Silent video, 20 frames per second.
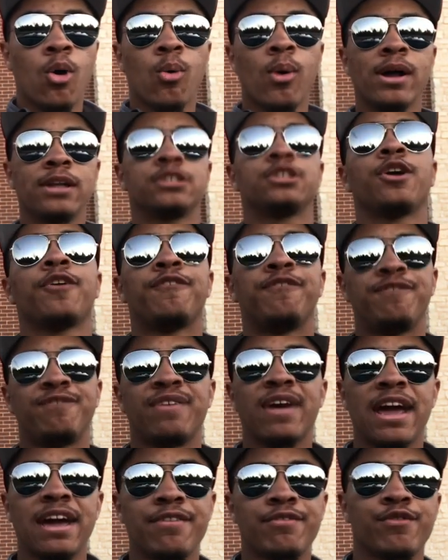What is your
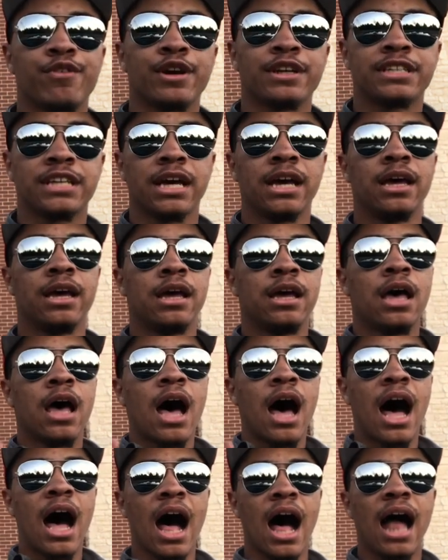favorite
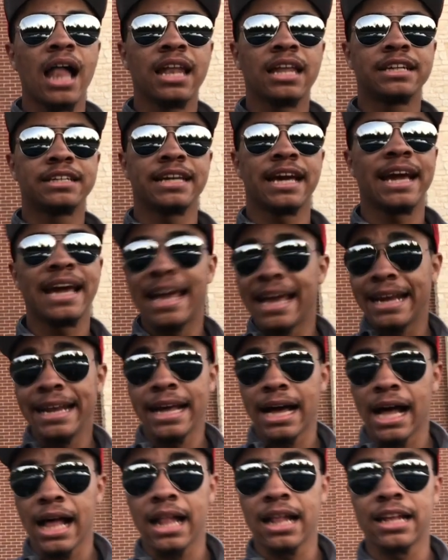holiday,
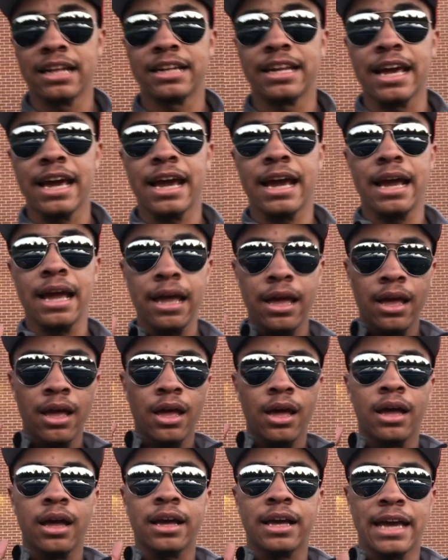any holiday
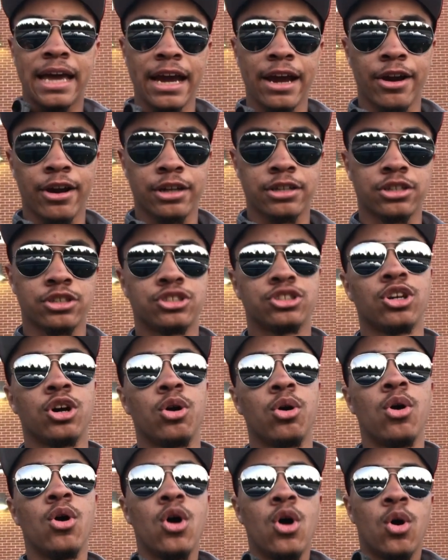character.
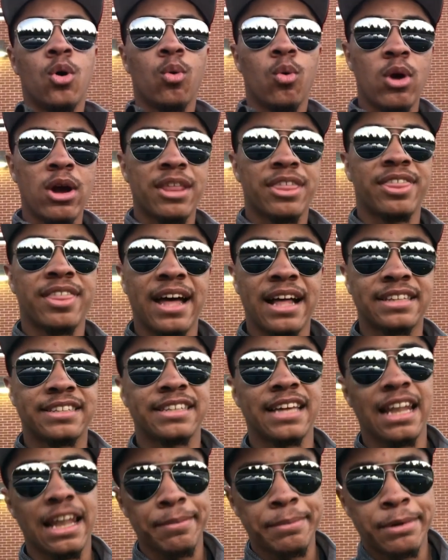So with that
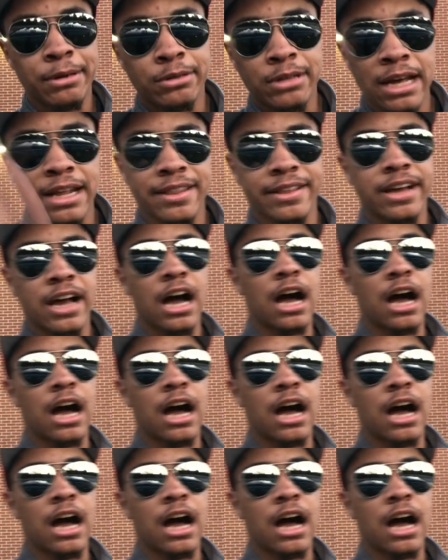said, let me know down in the